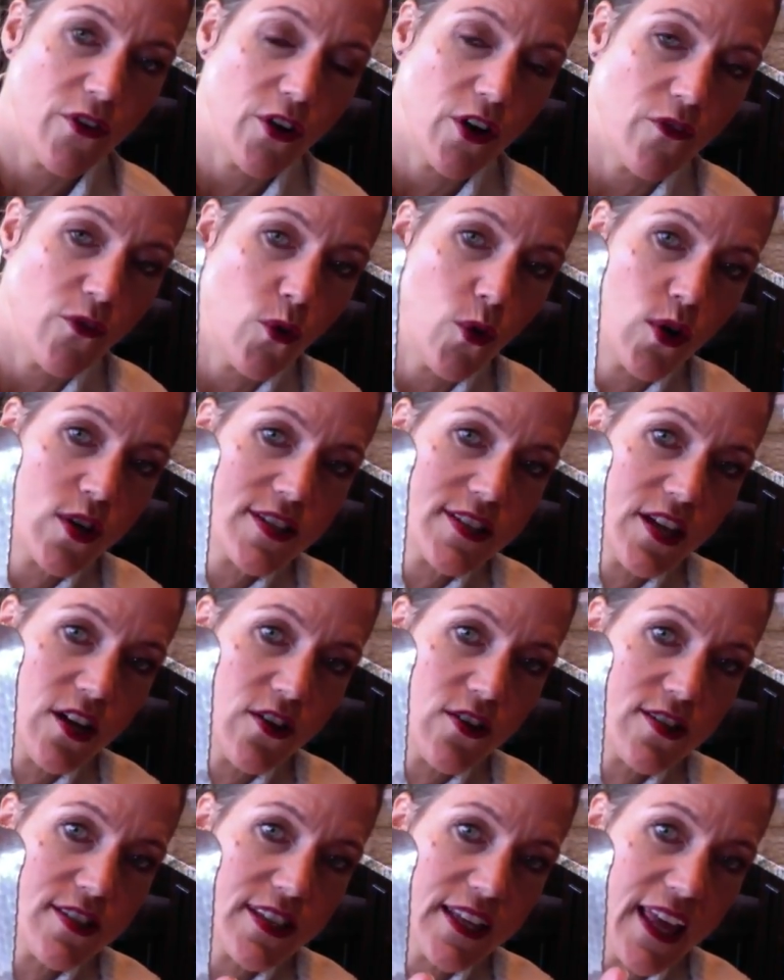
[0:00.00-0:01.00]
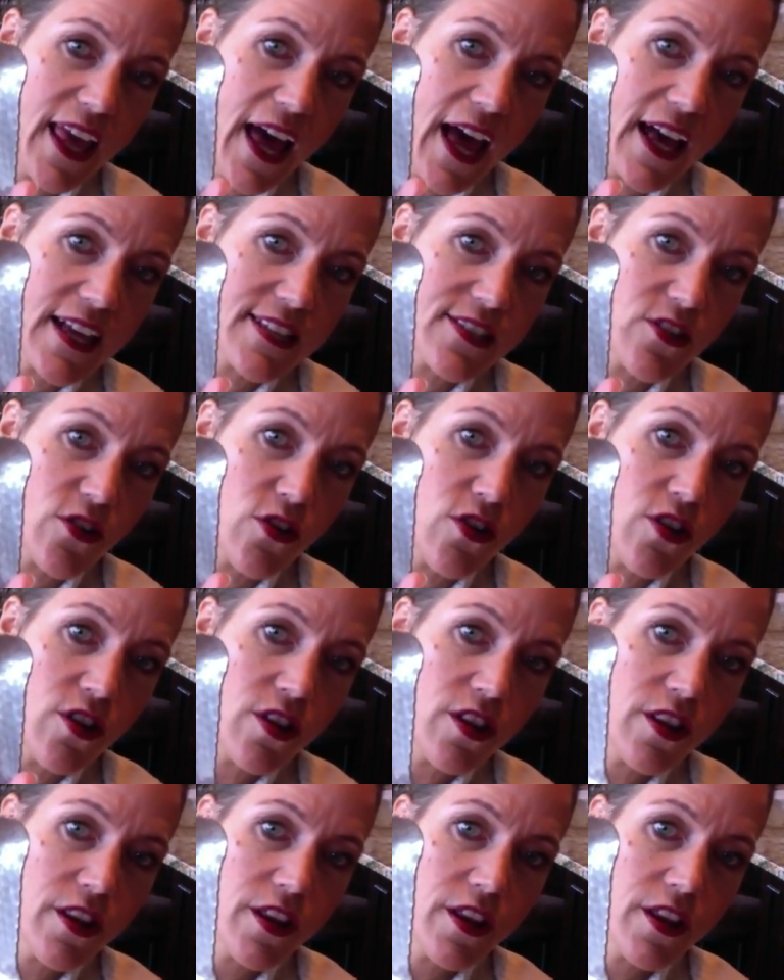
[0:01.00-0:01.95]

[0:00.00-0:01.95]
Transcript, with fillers: And of course there's the castle,